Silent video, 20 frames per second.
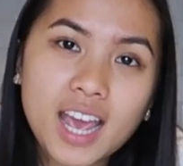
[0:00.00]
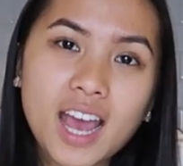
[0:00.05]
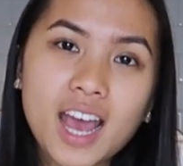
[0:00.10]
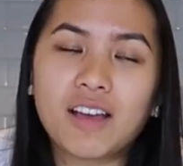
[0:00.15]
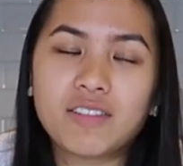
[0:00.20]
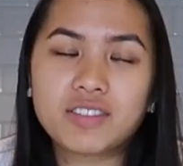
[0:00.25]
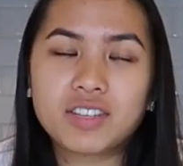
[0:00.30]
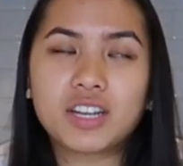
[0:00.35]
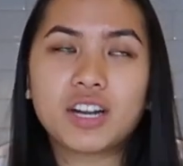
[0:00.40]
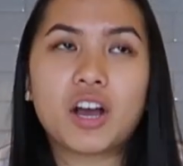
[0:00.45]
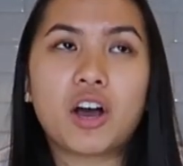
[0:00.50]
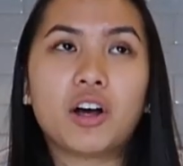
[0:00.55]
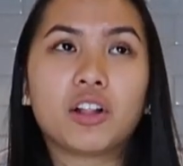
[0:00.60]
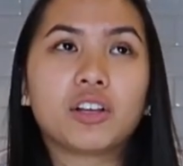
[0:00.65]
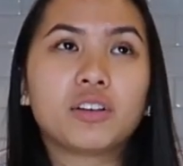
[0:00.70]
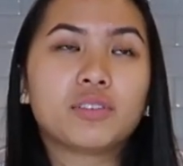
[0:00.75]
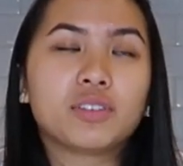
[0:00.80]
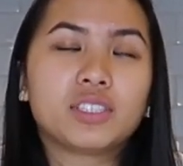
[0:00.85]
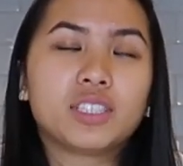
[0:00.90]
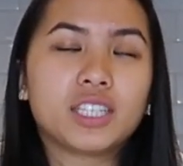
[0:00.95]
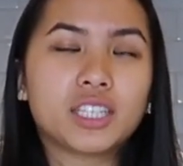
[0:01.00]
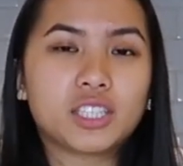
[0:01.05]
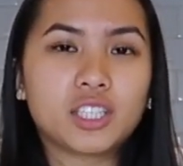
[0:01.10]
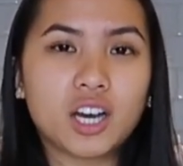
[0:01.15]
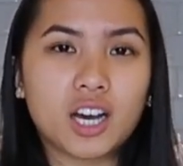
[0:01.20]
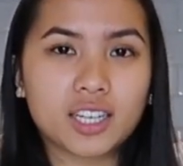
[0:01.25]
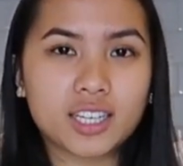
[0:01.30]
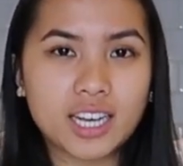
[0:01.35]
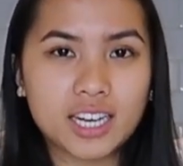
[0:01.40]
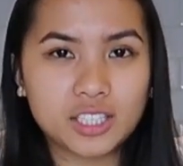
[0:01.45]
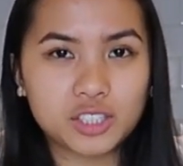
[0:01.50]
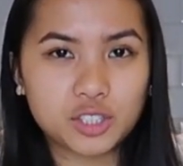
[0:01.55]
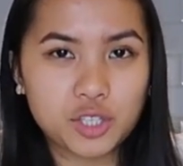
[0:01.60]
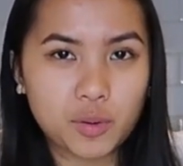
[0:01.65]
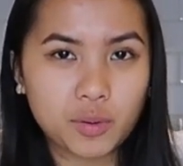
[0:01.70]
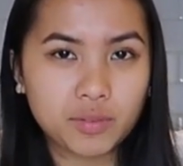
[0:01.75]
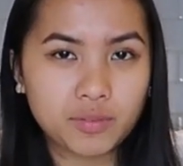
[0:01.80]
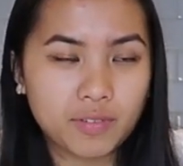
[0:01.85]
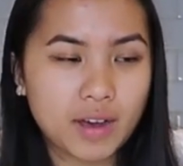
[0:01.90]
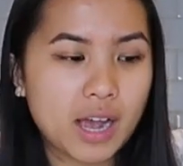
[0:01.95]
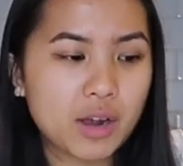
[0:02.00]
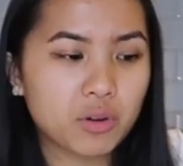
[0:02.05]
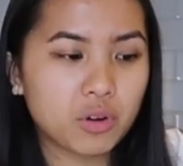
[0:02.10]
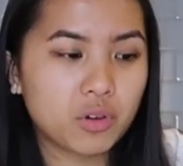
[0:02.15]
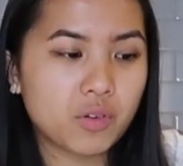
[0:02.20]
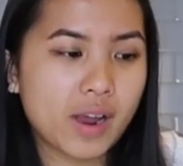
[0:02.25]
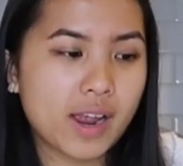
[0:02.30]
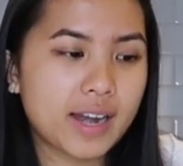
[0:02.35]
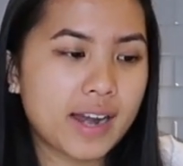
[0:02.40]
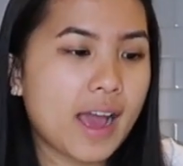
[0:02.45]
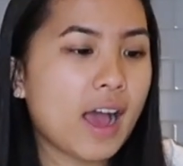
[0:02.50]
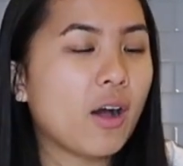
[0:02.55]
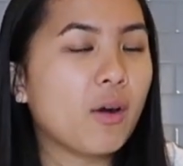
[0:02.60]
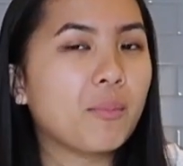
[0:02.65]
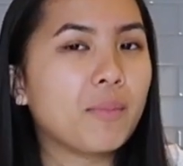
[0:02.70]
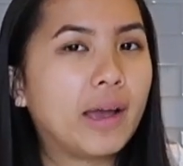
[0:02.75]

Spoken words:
I've seen it all over TikTok and it's going viral right now.